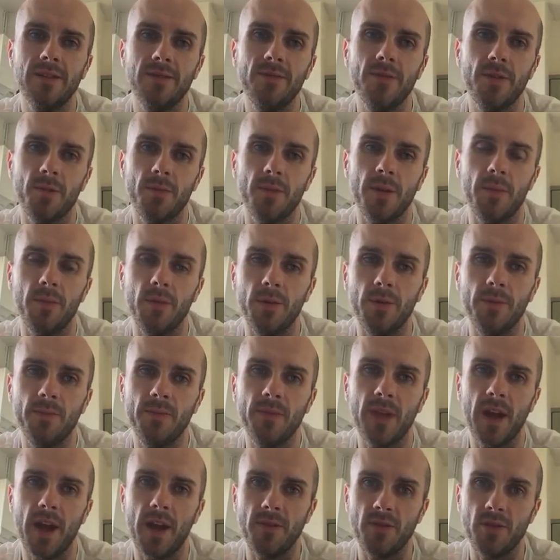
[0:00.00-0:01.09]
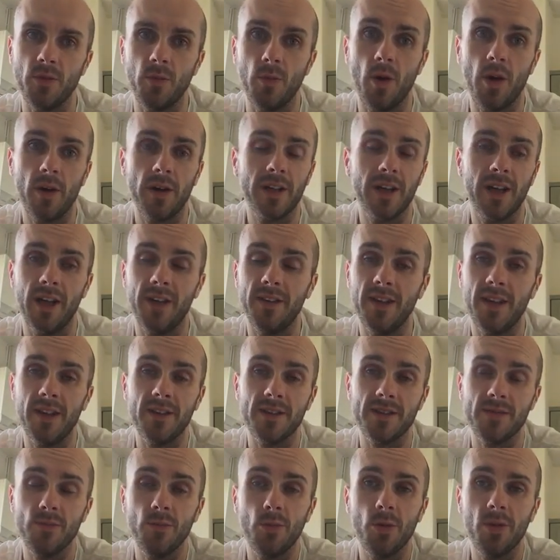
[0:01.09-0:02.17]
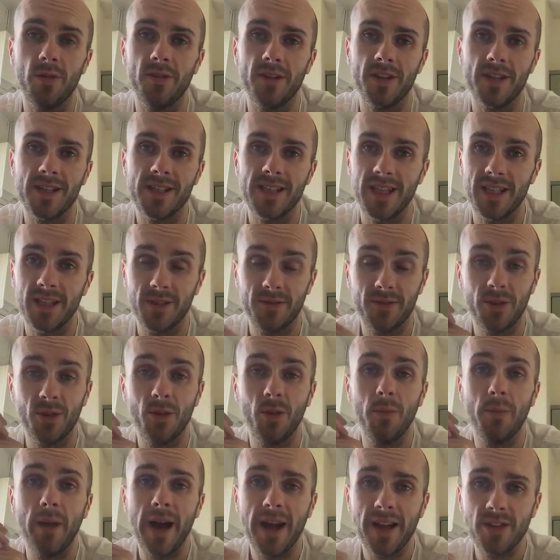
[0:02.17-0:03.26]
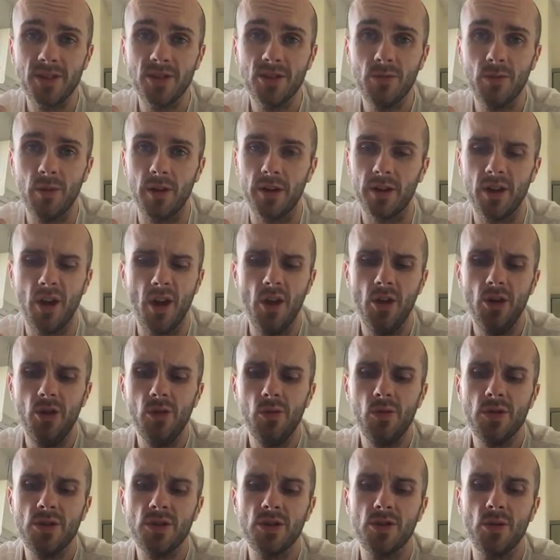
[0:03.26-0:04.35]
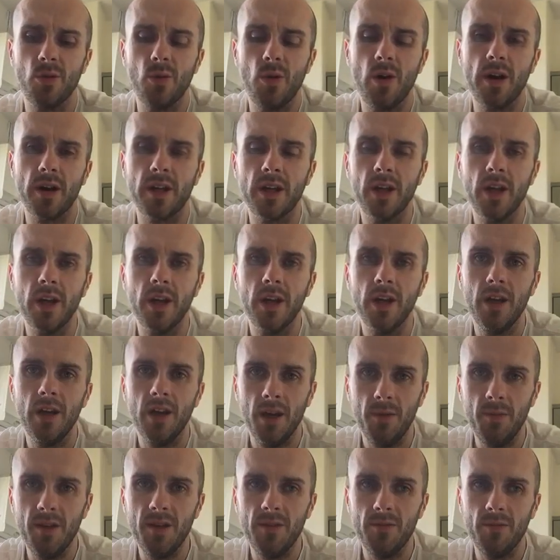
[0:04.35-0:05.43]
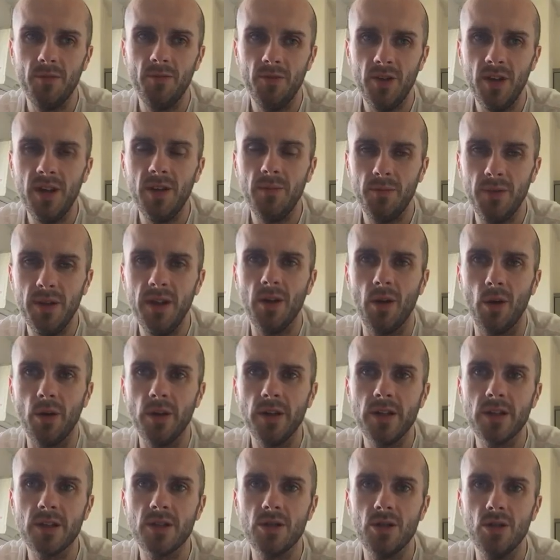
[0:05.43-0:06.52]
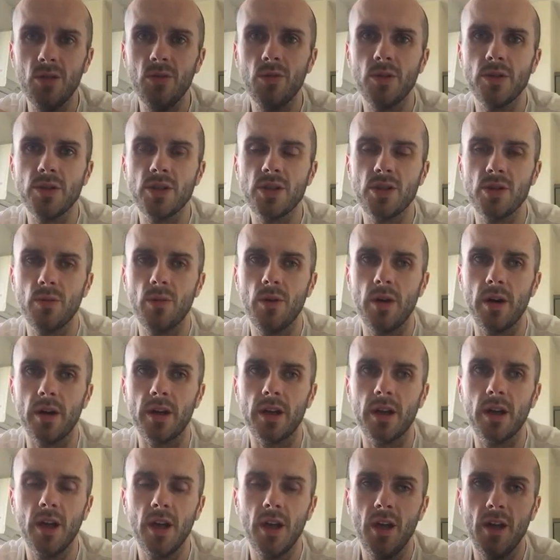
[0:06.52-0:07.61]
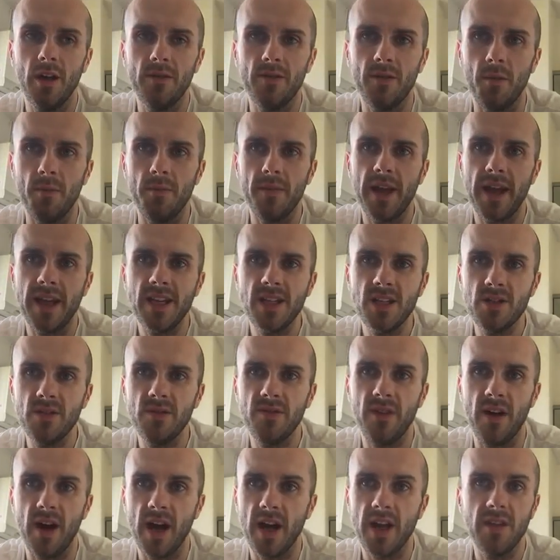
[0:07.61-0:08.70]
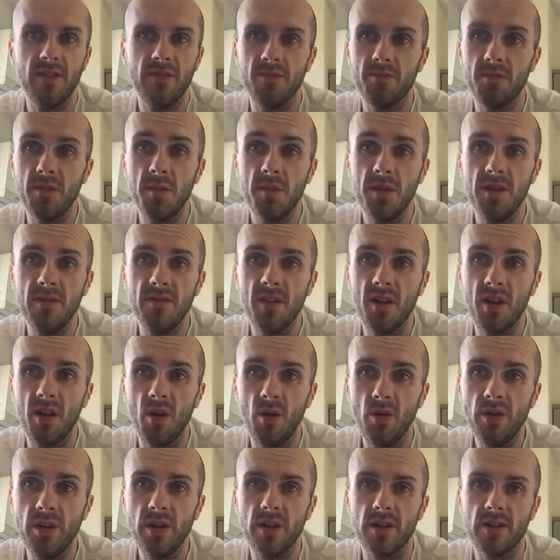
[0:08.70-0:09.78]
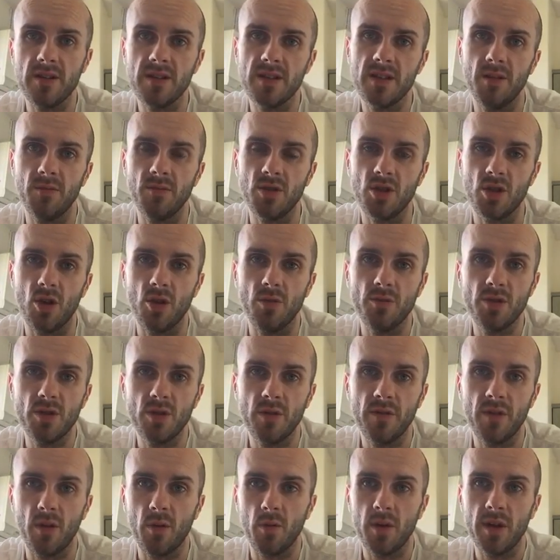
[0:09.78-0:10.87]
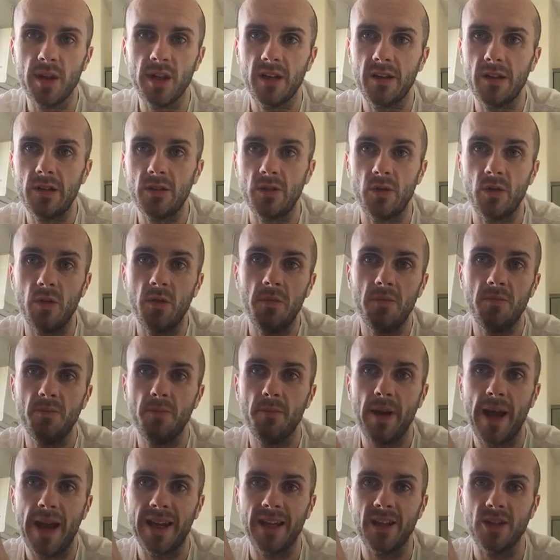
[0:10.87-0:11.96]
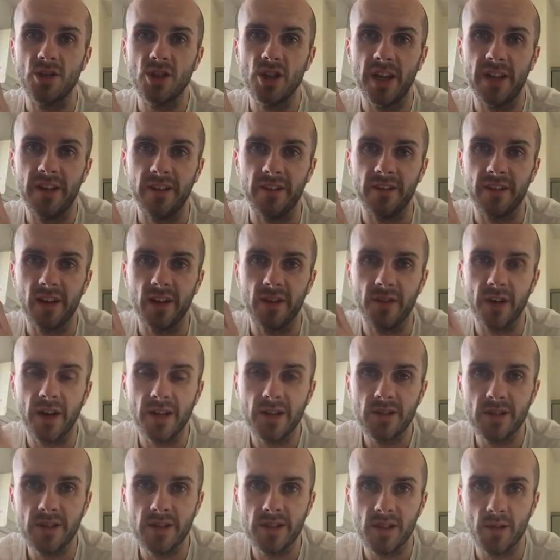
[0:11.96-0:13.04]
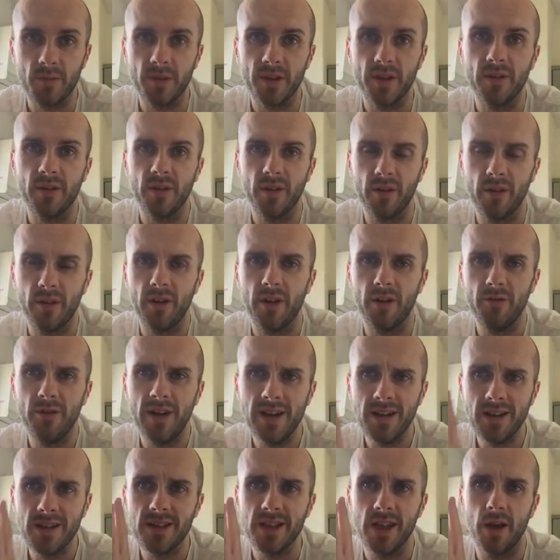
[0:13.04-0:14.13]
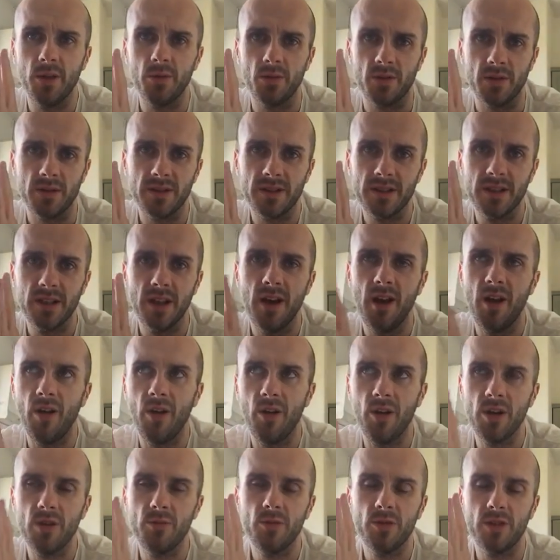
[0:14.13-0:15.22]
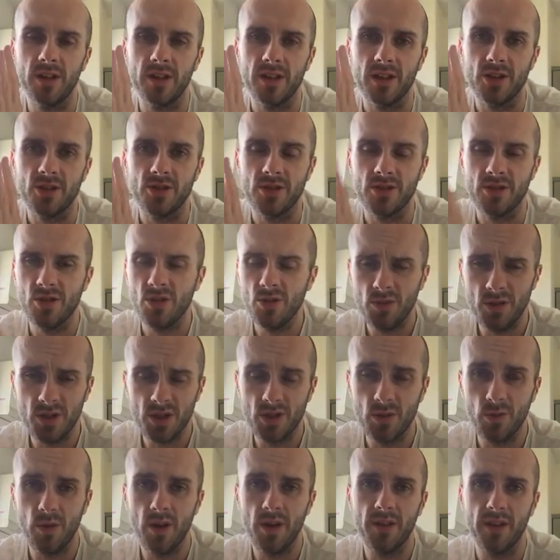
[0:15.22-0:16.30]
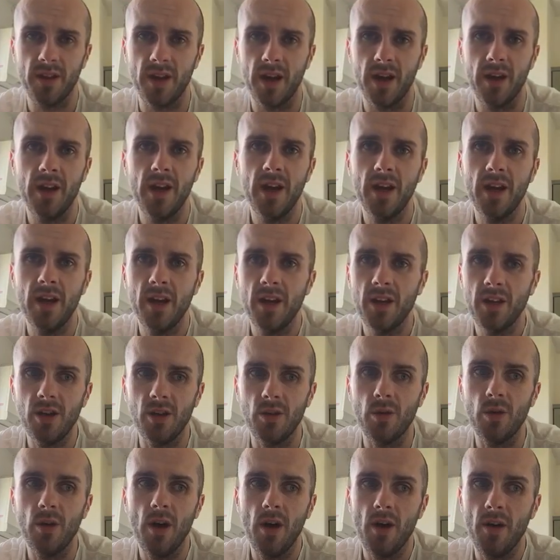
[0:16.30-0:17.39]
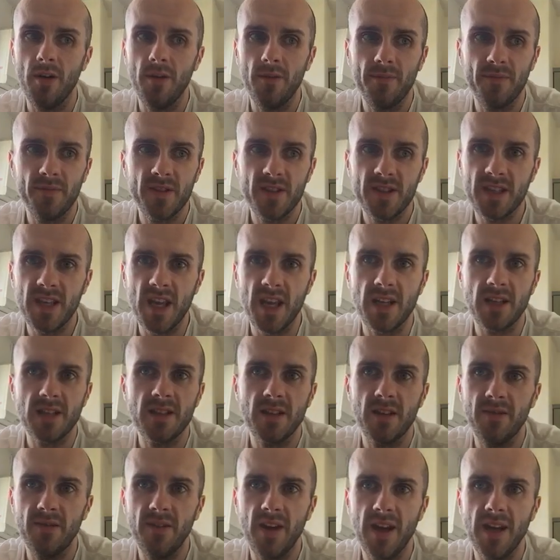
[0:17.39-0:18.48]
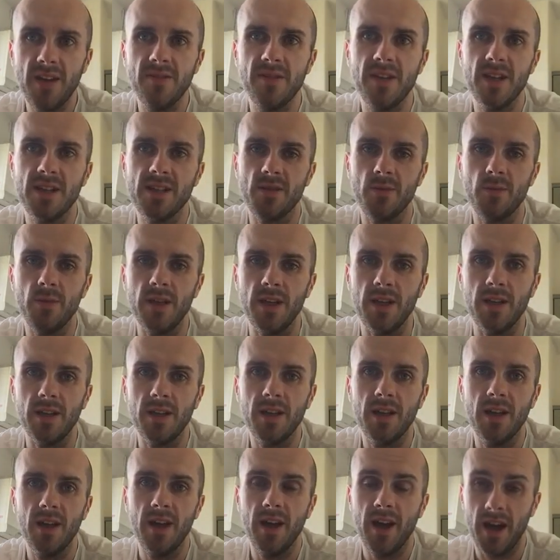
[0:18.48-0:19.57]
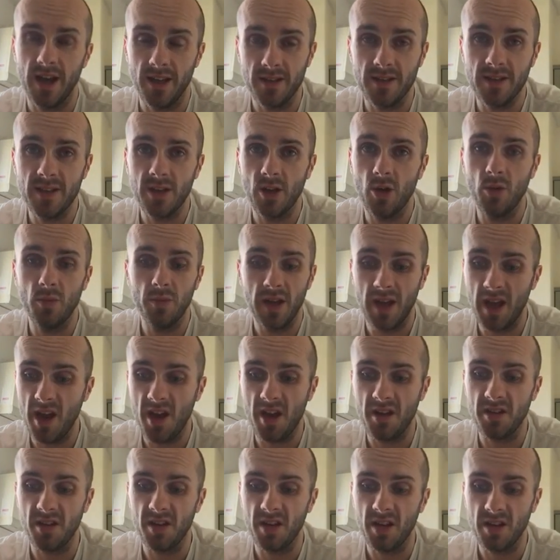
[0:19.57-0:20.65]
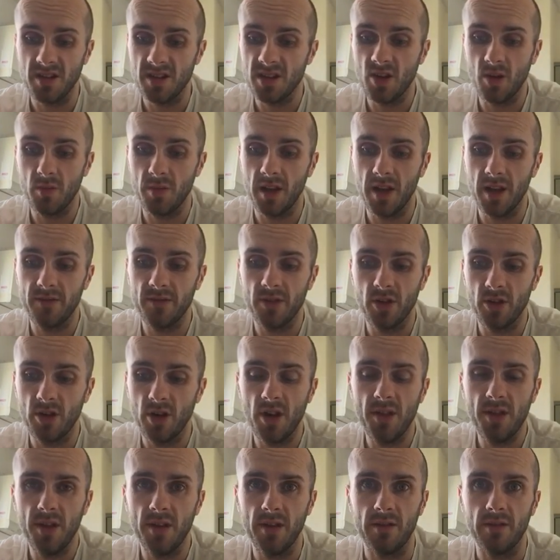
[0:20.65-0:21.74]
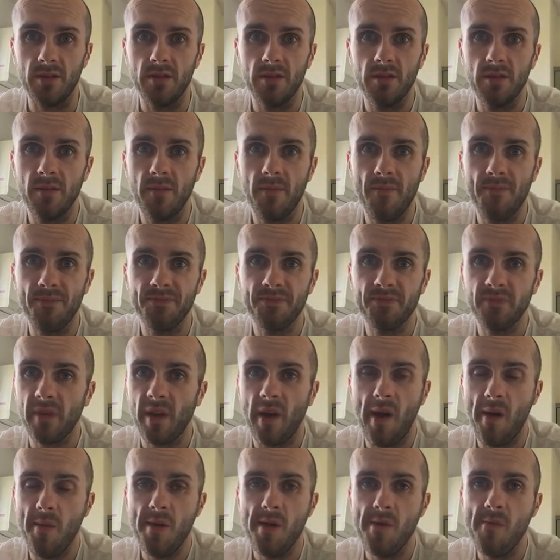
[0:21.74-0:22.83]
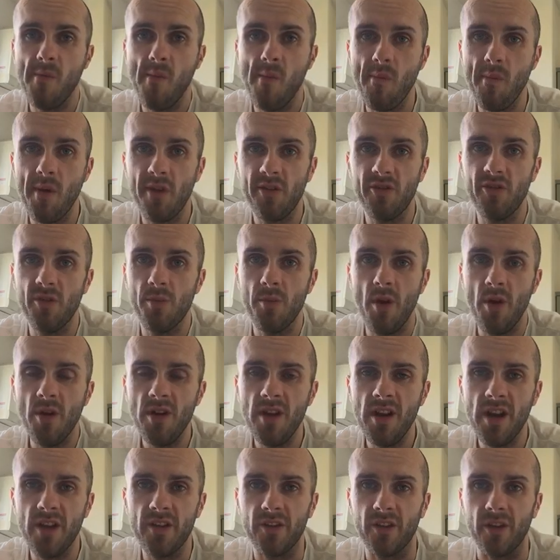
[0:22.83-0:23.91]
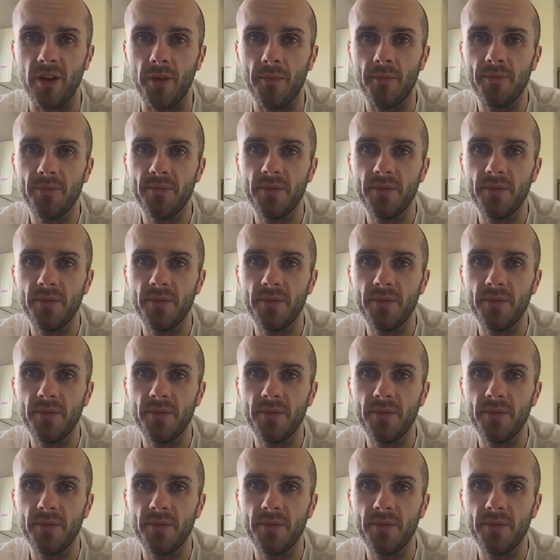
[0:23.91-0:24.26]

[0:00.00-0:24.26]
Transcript: for people to work, and then there's more of an incentive to go back to work. Who wants to work? I mean, really be honest, who wants to work from 9 to 5, maybe even longer in some jobs, if you're working, I don't know, packing chickens in a factory or something, horrendous hours, horrible conditions. Who wants to work that, 5 days a week and still be earning and still be living on nothing? I mean, it's demoralising.